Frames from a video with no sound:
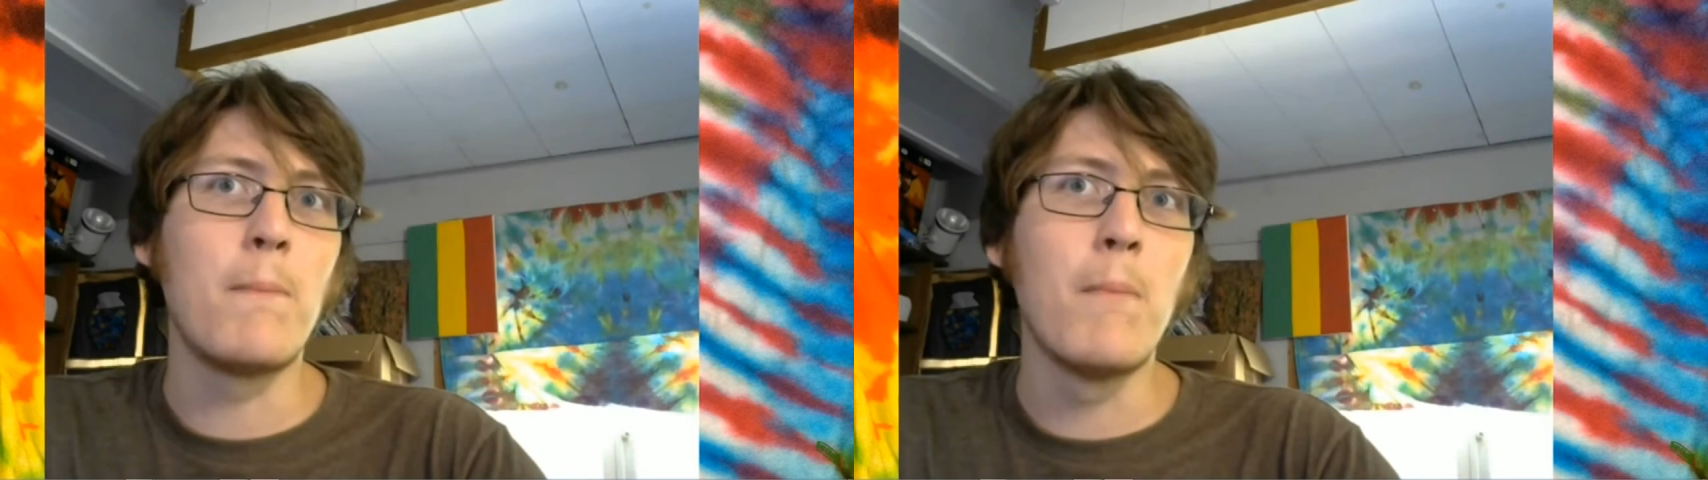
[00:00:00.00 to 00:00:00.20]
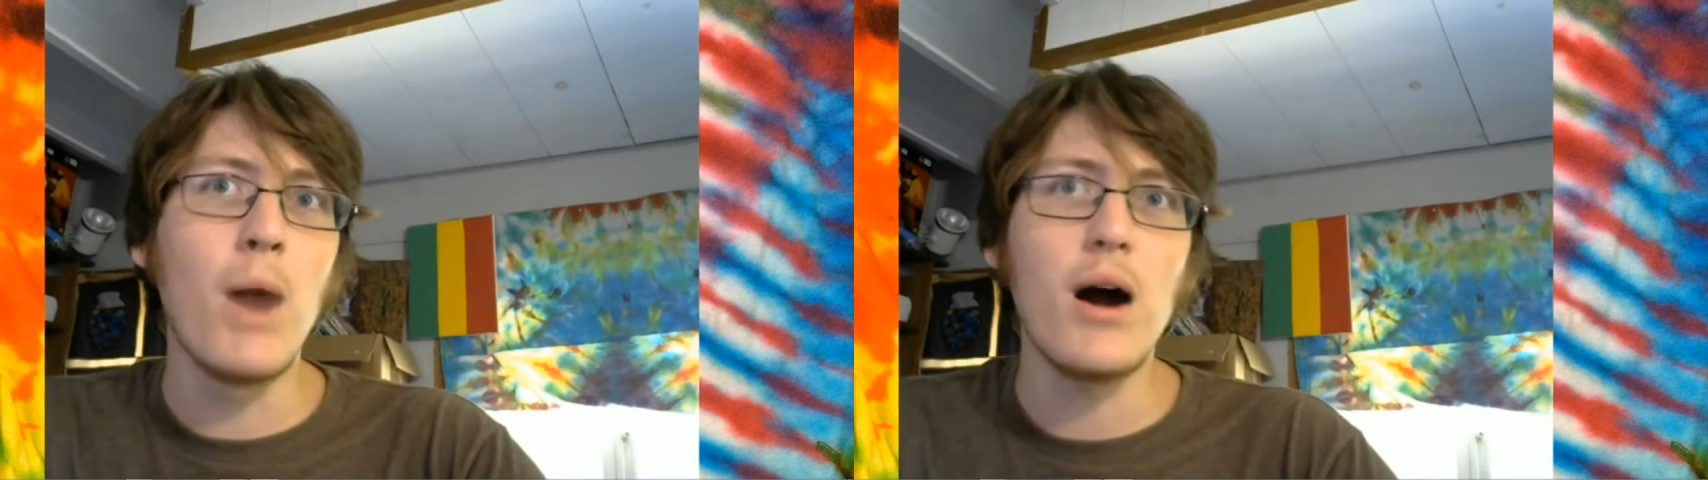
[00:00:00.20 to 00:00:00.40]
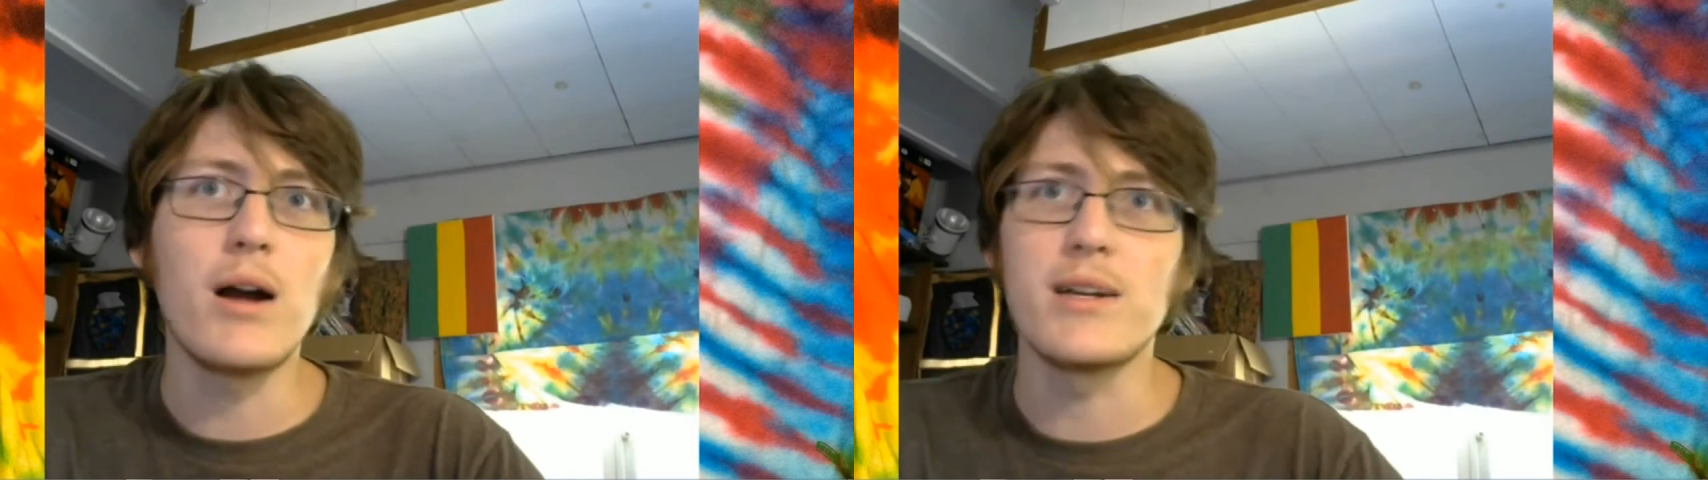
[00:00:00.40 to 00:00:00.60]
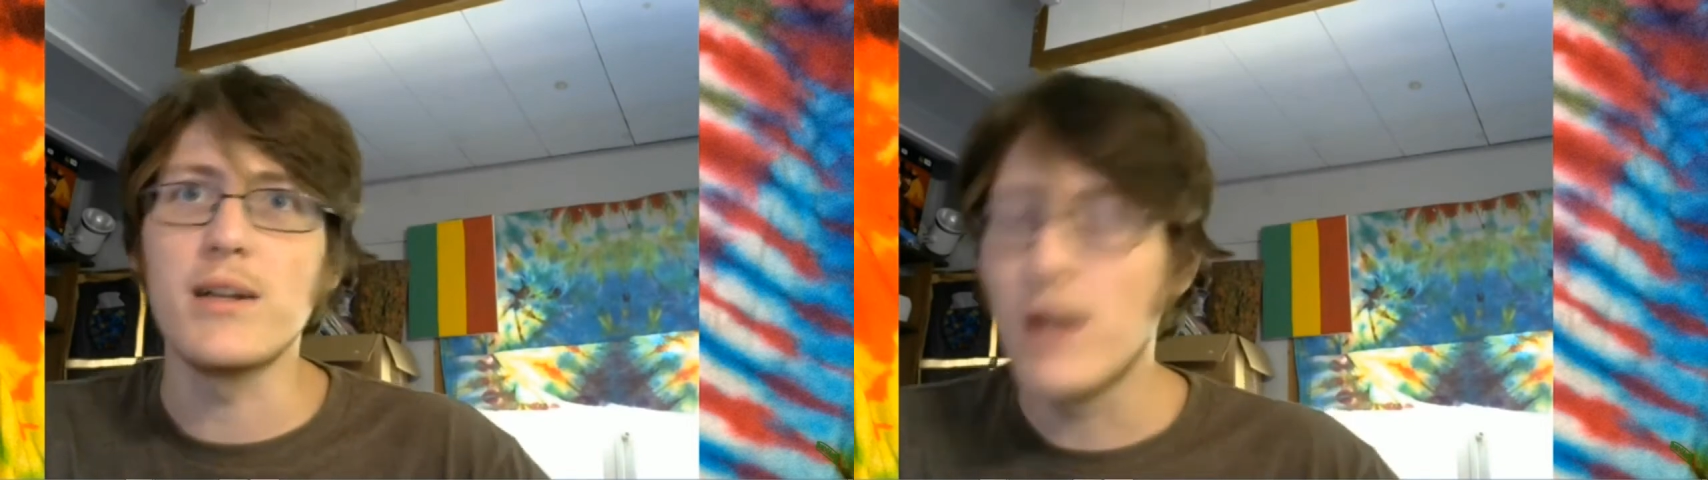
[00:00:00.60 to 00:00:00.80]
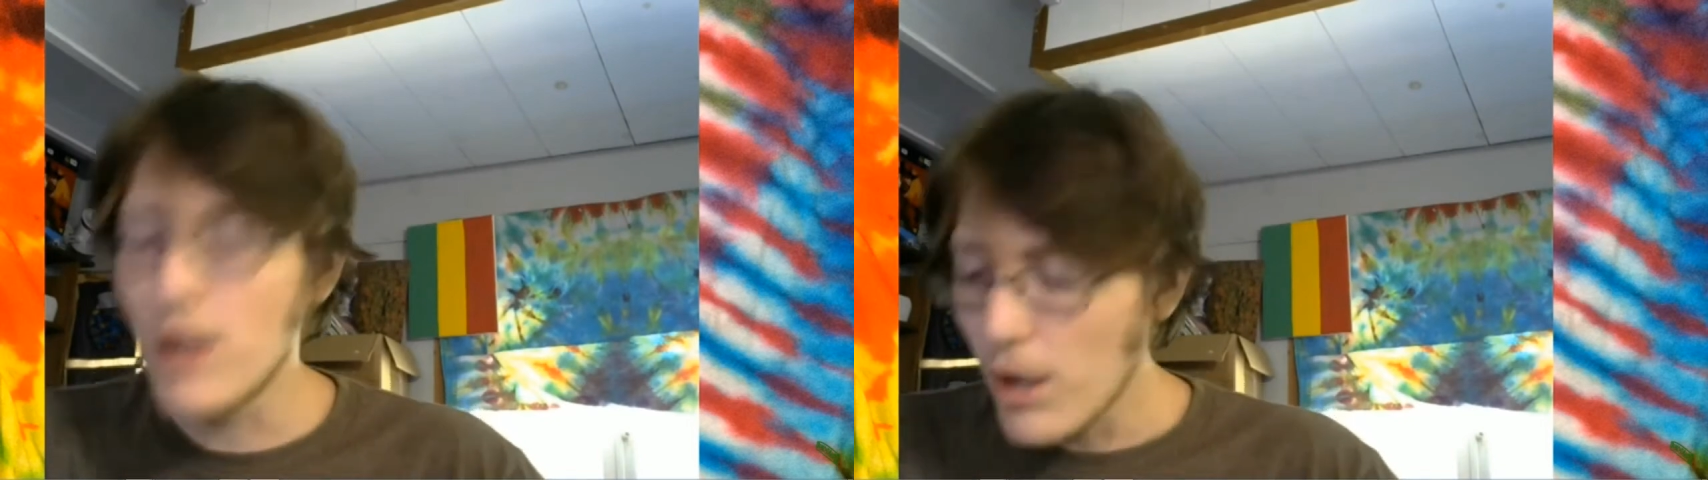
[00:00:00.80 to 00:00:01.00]

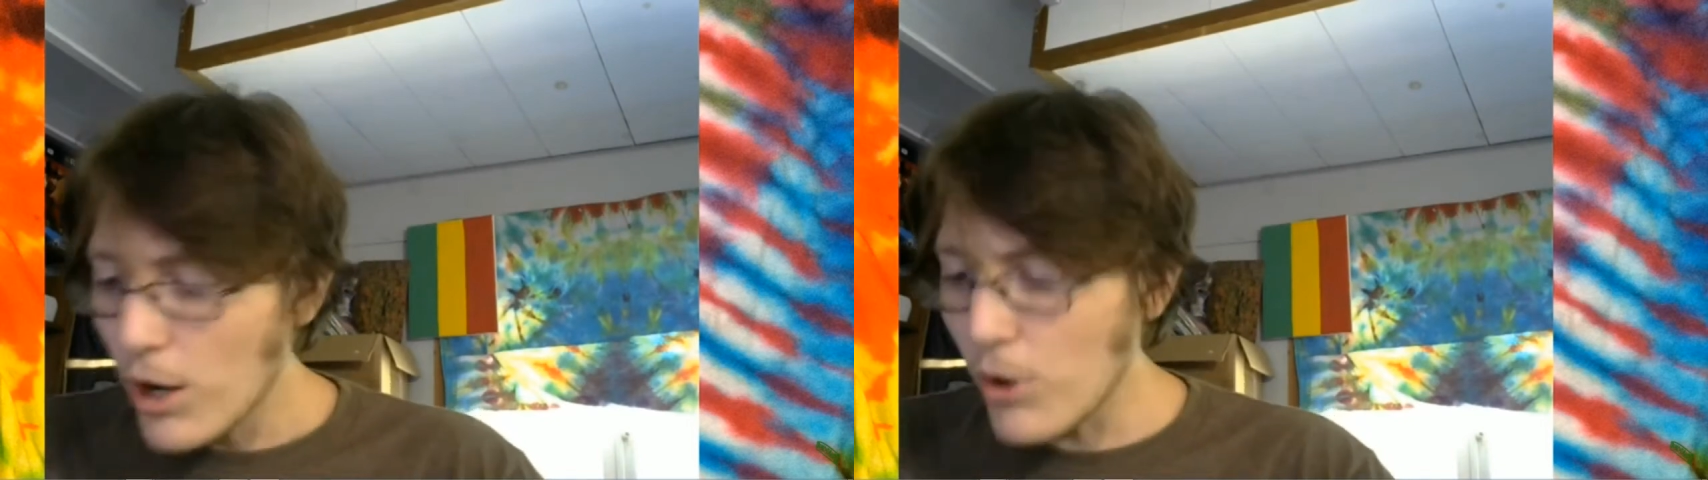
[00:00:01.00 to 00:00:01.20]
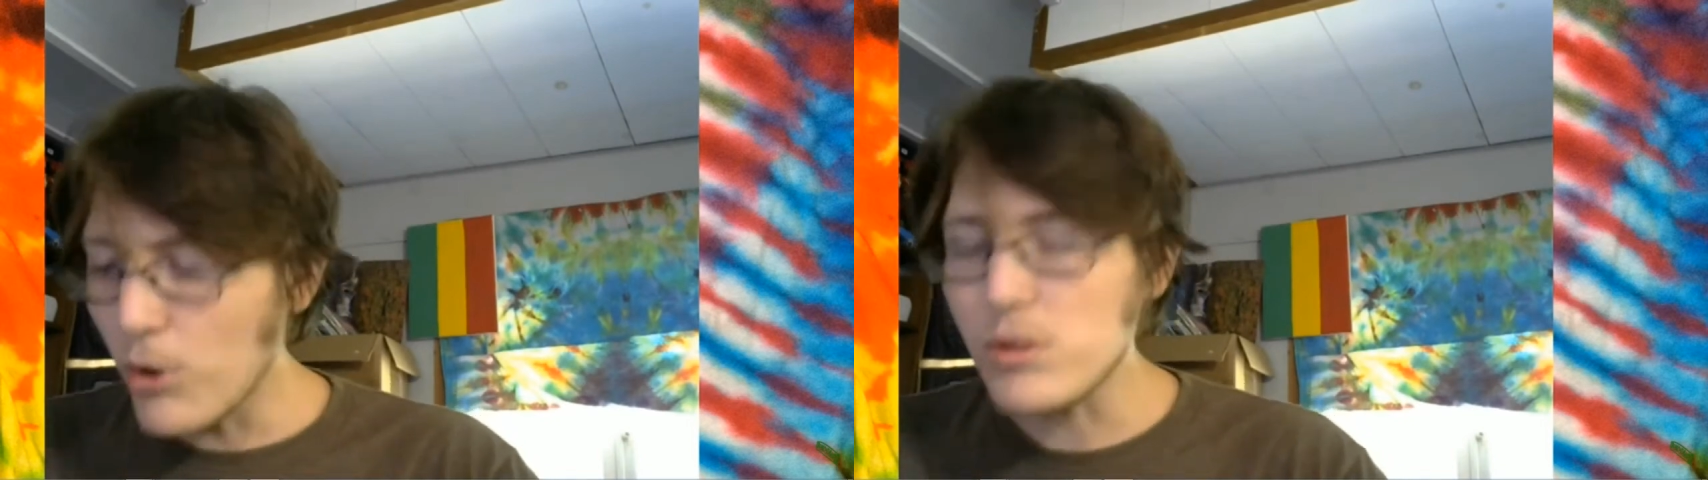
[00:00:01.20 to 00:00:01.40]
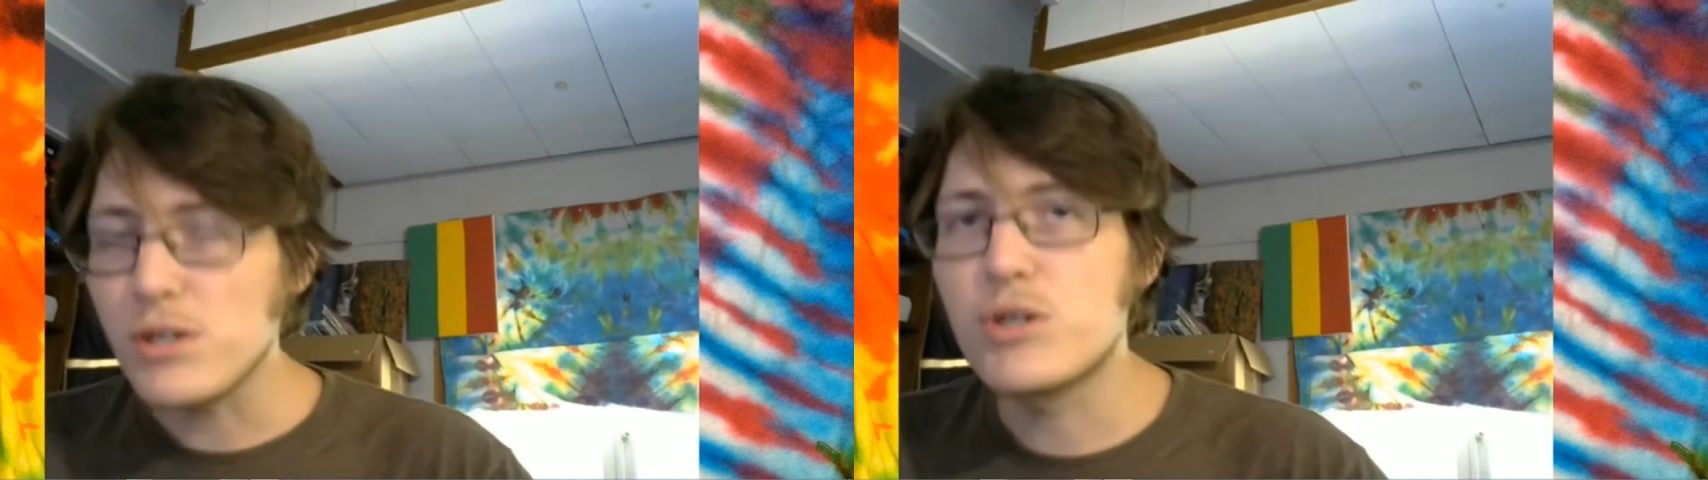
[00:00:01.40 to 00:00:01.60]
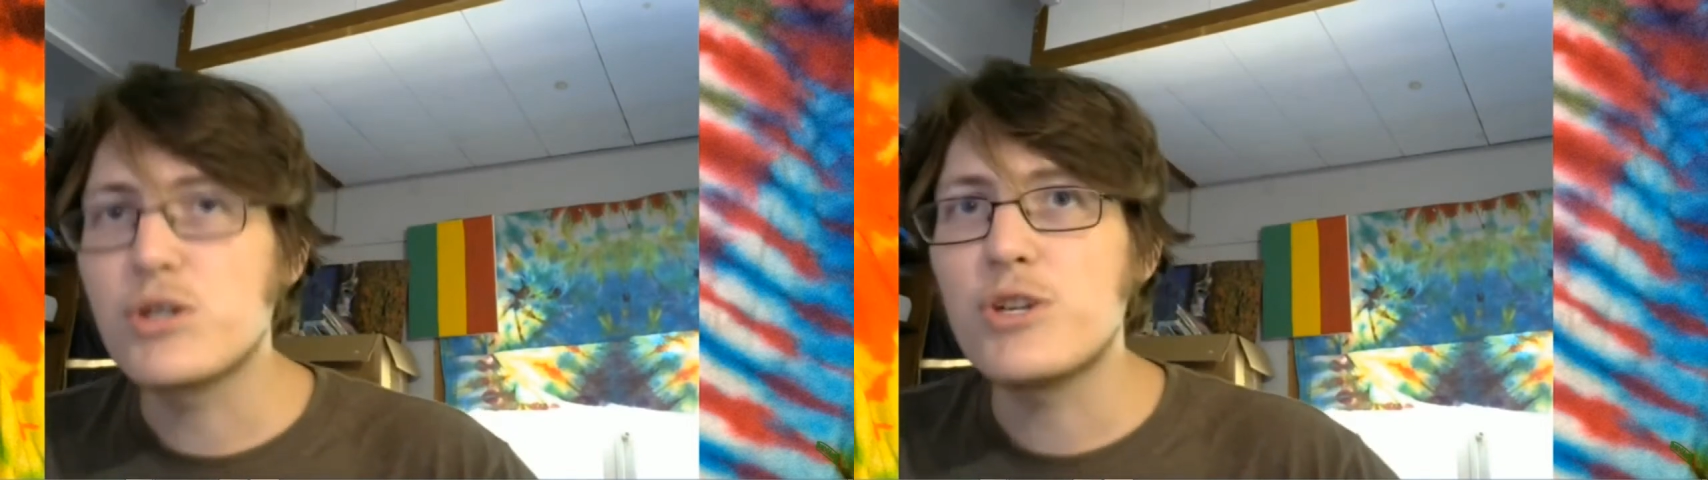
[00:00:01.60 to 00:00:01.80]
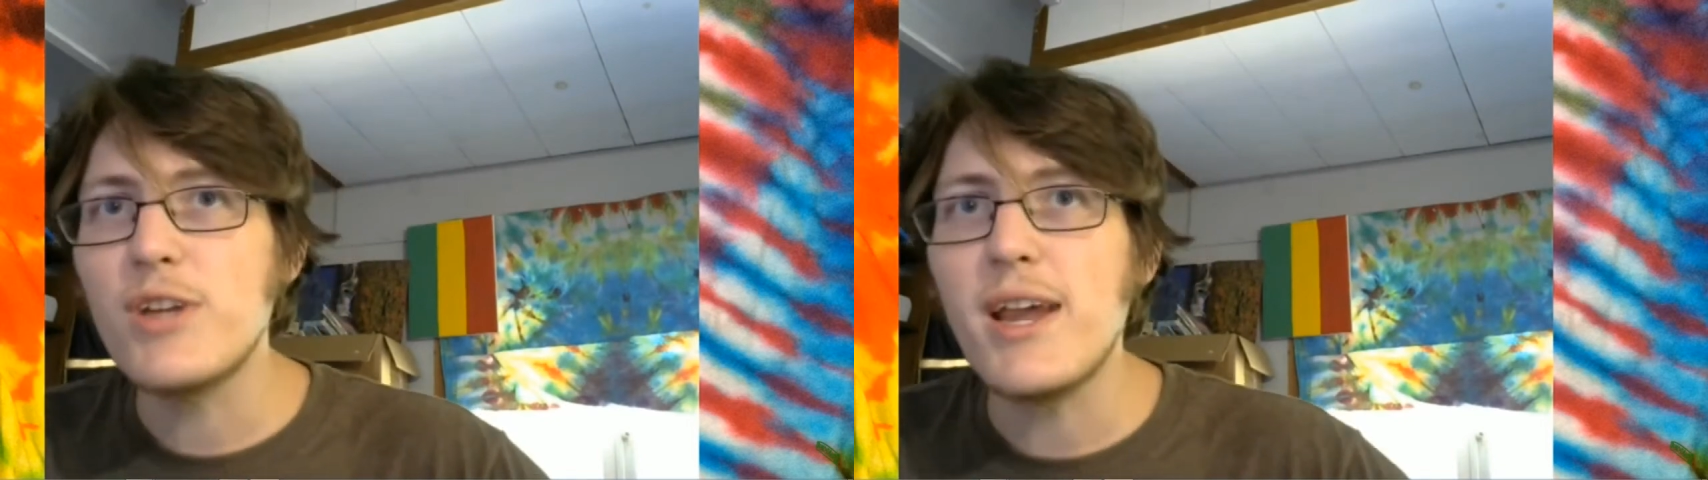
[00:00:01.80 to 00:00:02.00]
mugged, holy
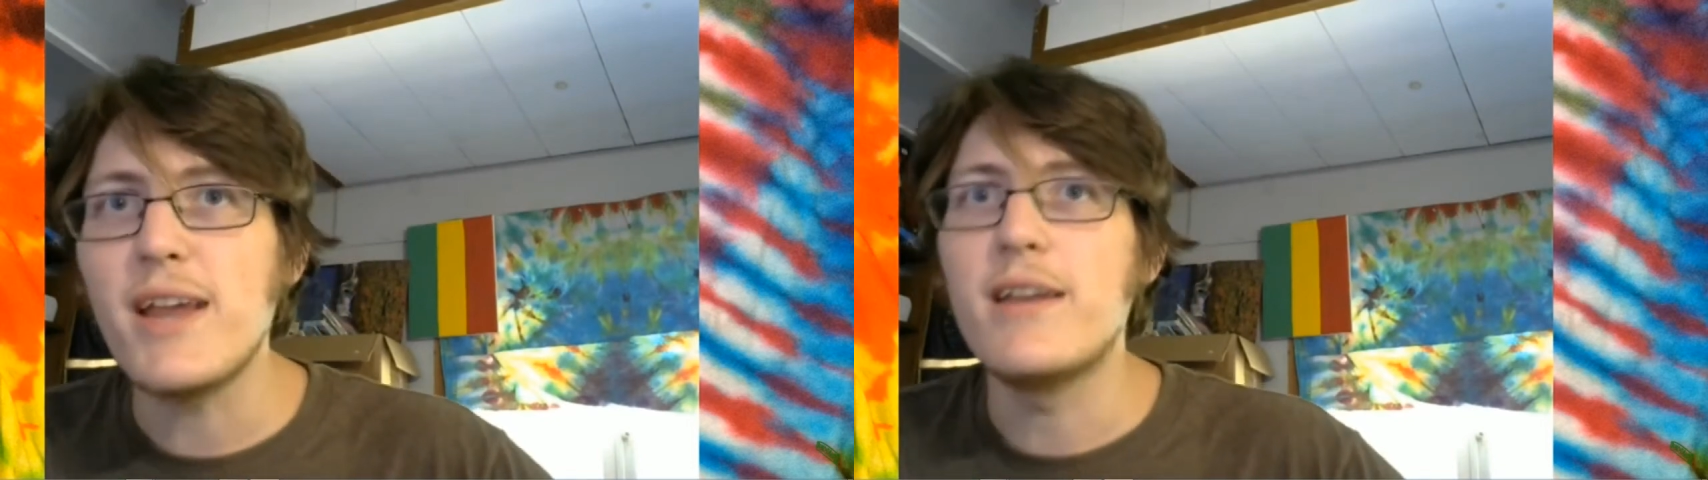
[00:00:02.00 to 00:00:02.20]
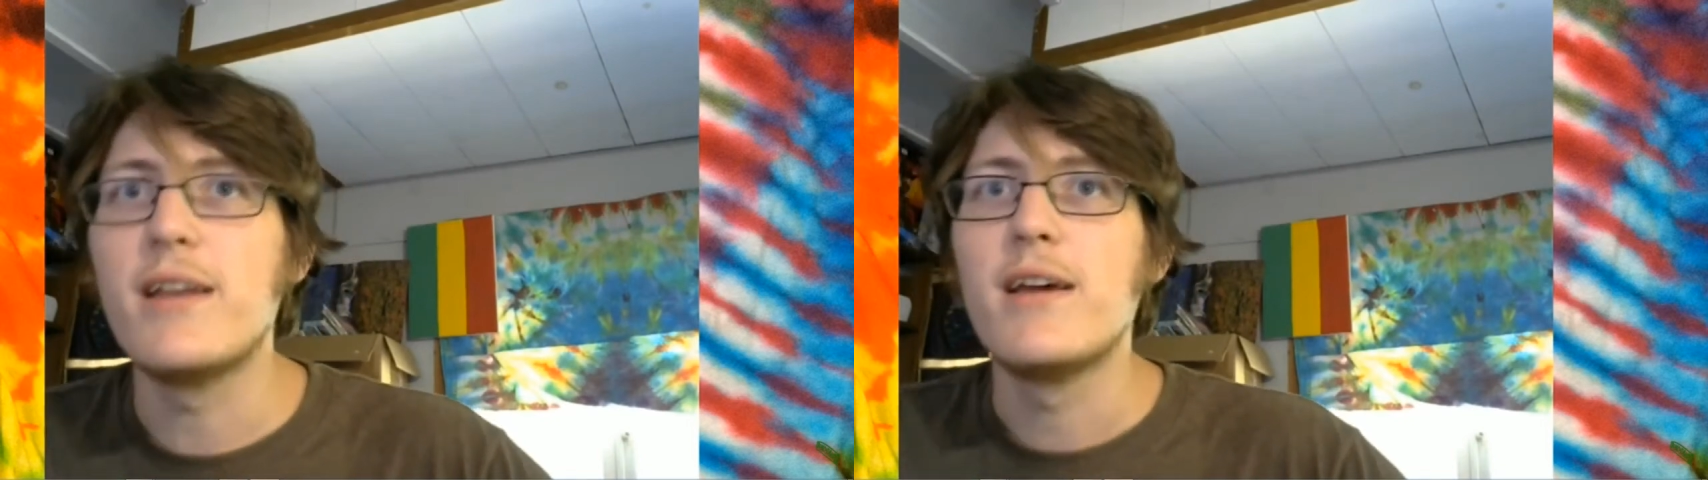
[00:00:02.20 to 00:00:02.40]
shit,